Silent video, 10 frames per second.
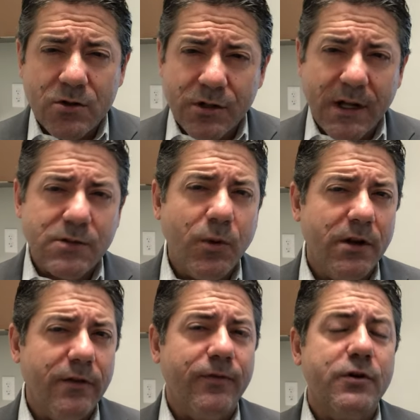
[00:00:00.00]
So that's one
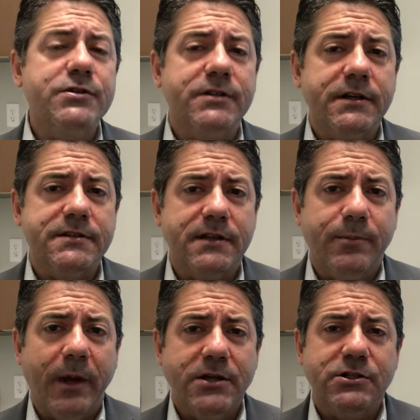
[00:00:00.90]
of the first things
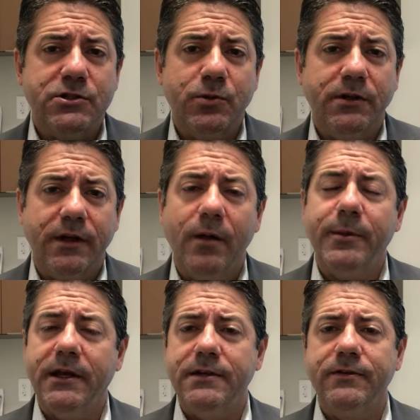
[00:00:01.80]
that patients will tell
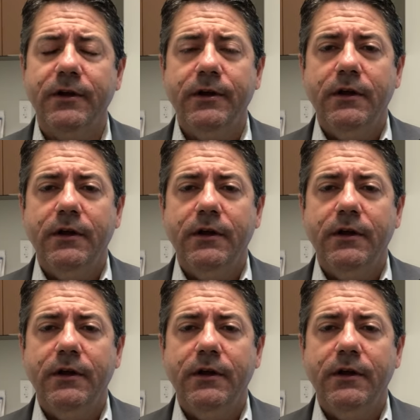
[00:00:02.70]
me is,